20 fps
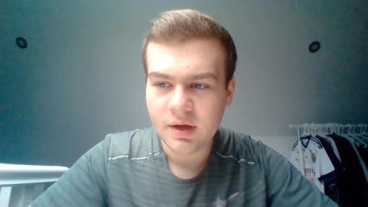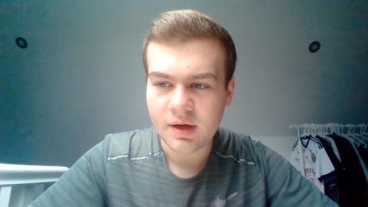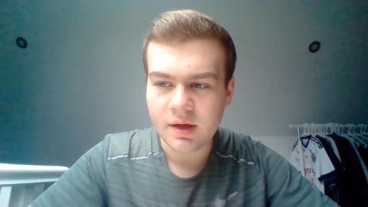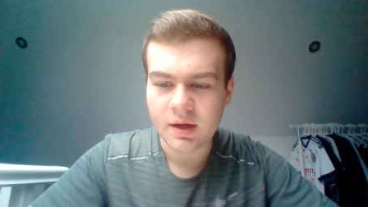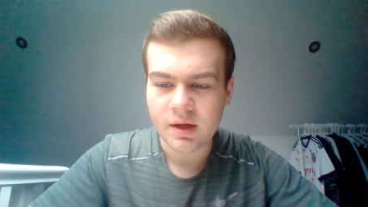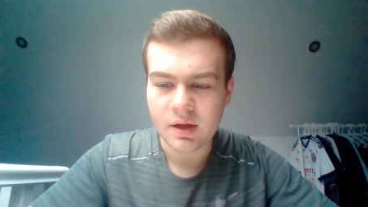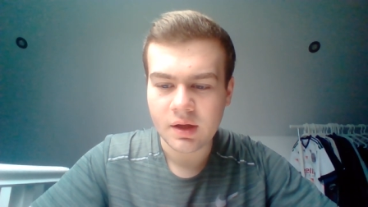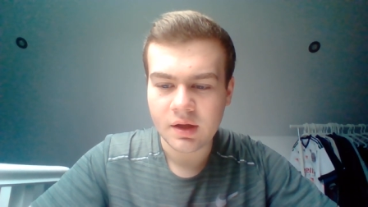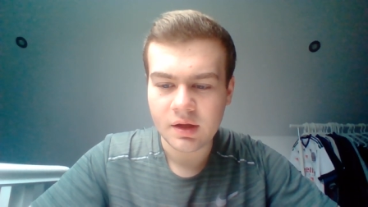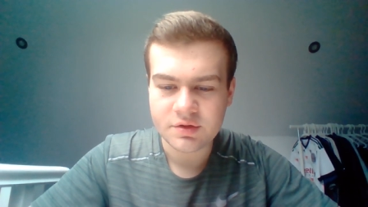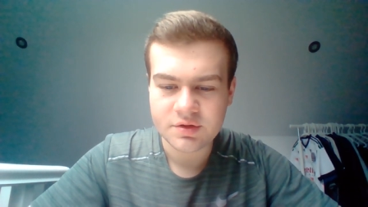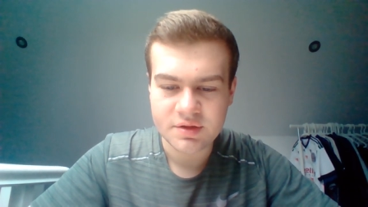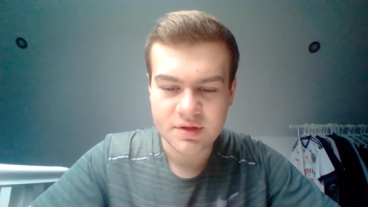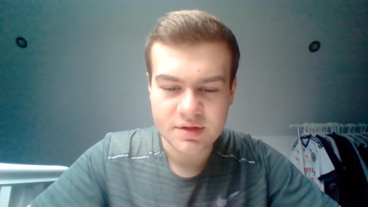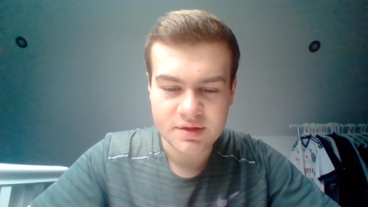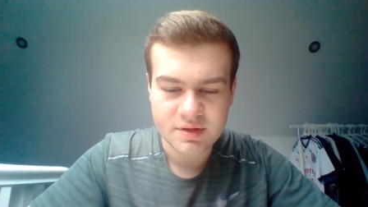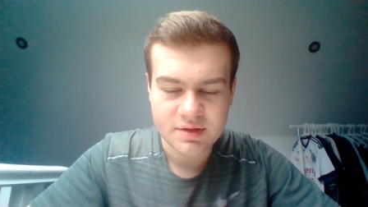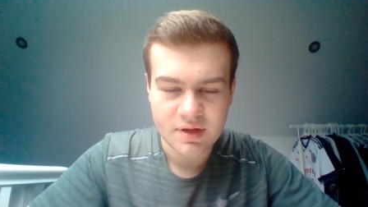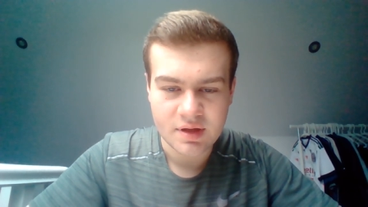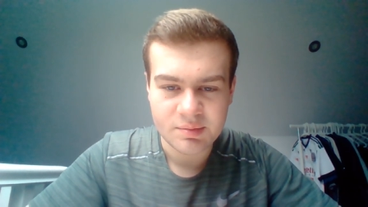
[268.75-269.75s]
He just
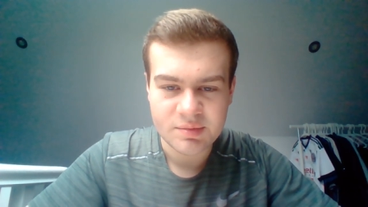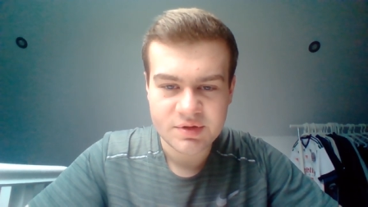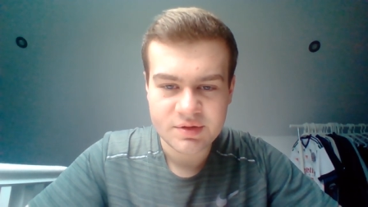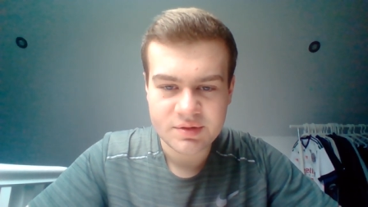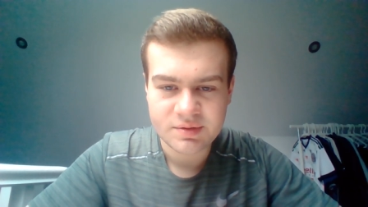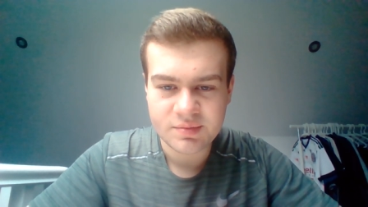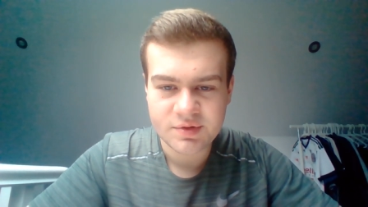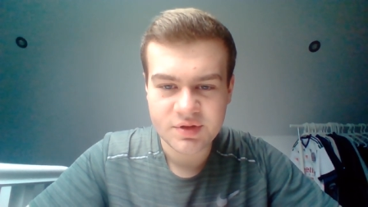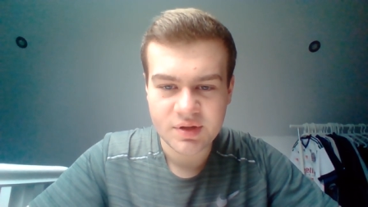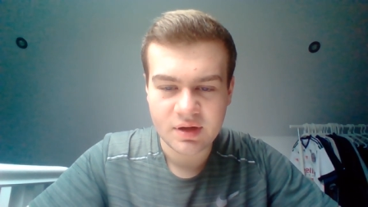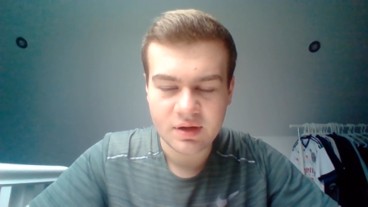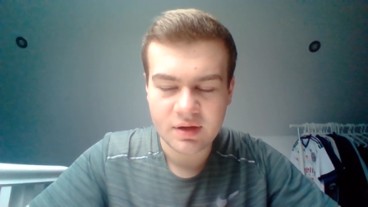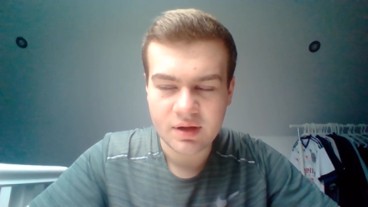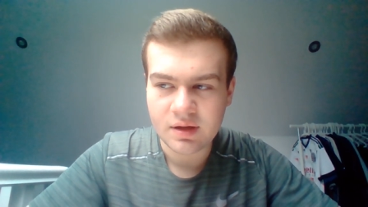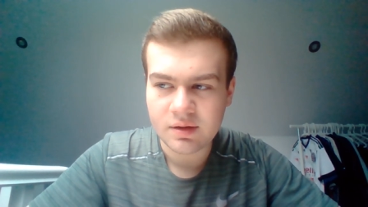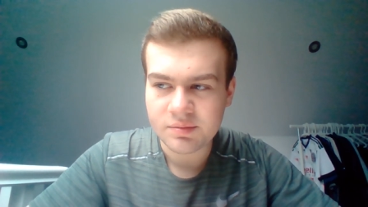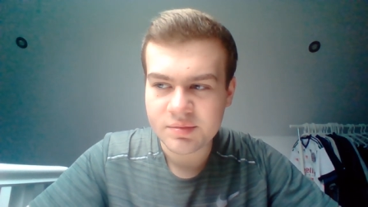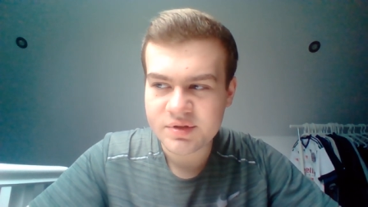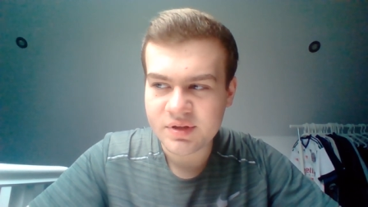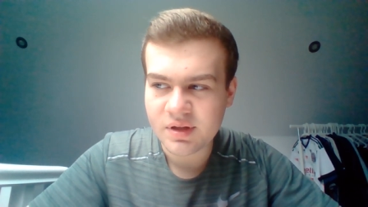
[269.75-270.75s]
needs to start
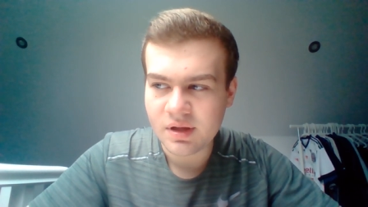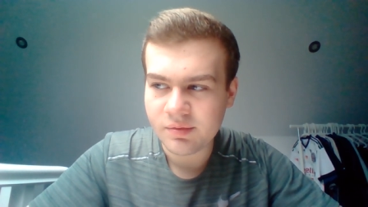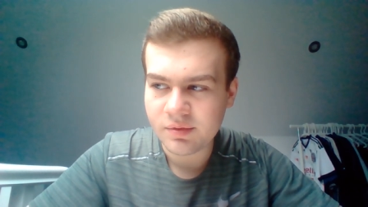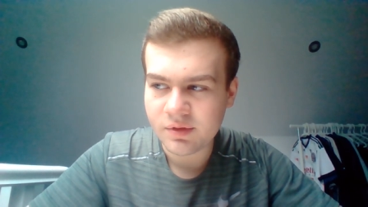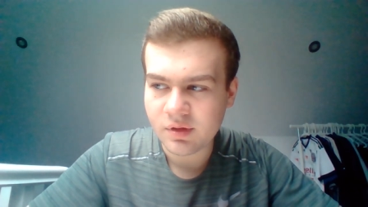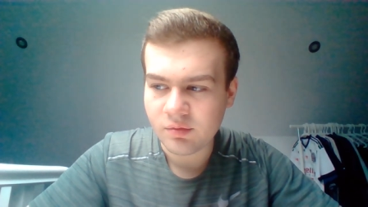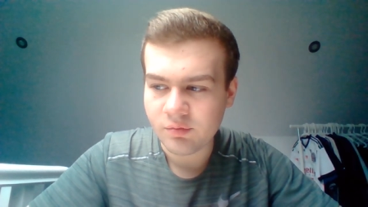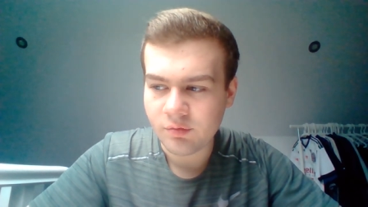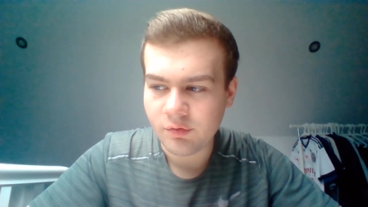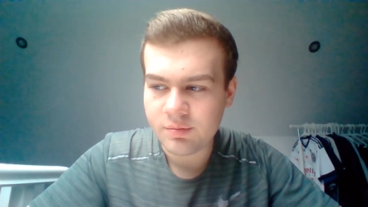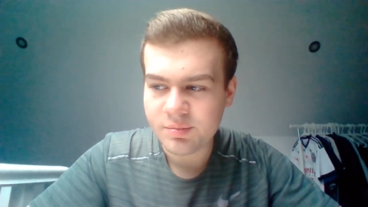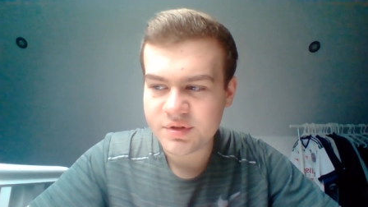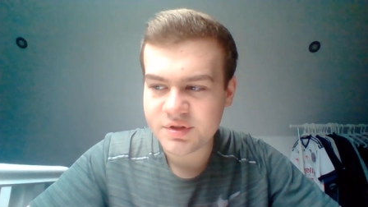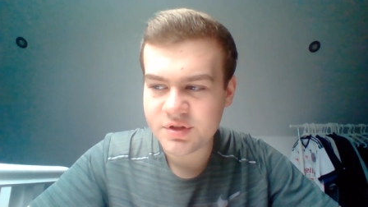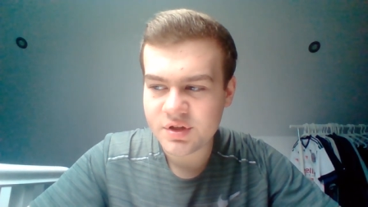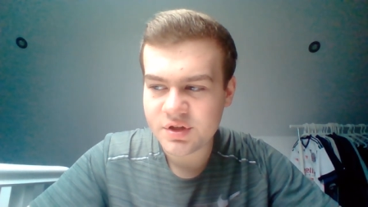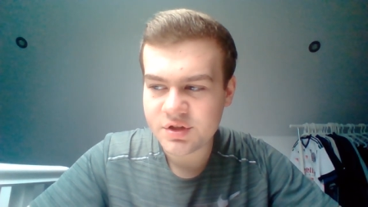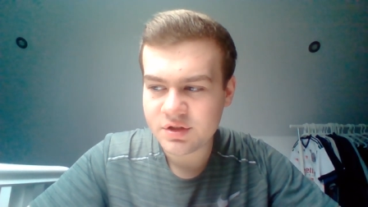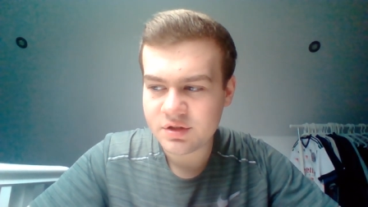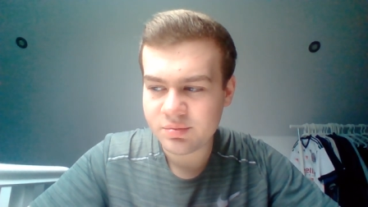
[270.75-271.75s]
getting himself into the right
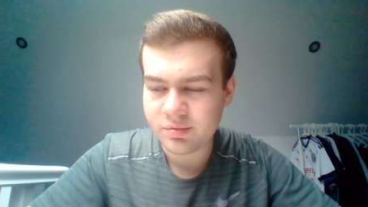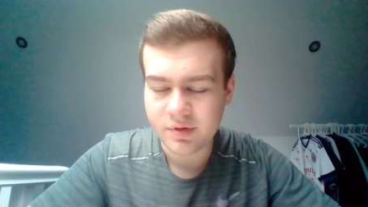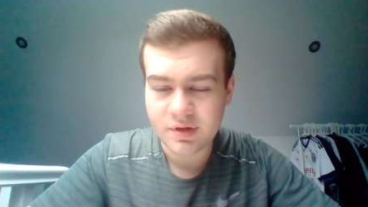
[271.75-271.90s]
positions.